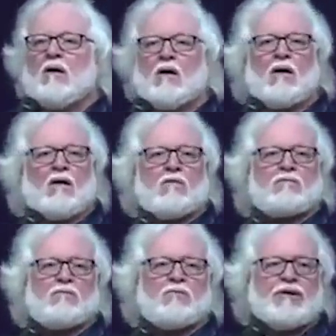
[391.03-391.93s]
or
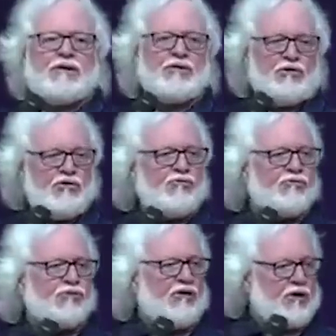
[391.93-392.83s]
we can
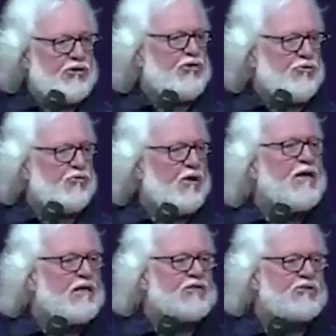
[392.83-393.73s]
use a new
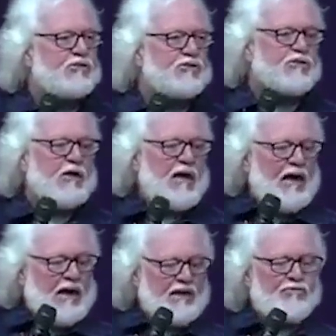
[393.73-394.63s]
grace.
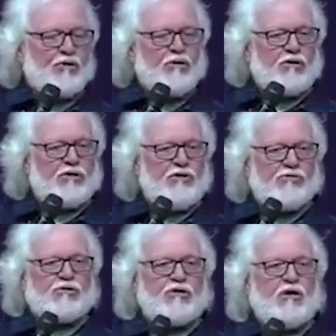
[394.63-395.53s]
And if we're going to
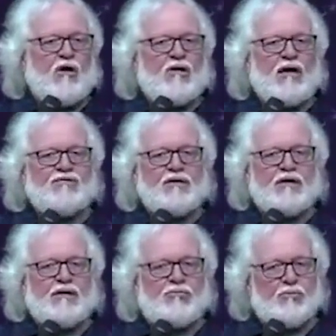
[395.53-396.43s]
use the law, I
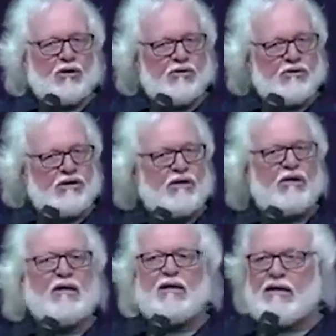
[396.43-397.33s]
think he wrote
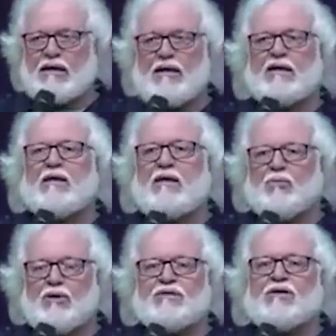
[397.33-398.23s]
in
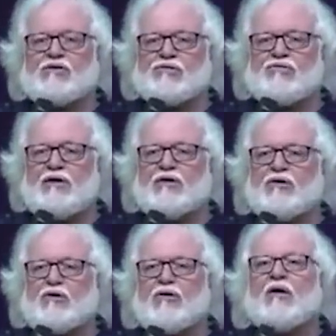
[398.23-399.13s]
with his
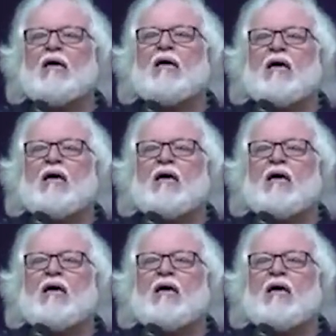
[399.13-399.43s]
finger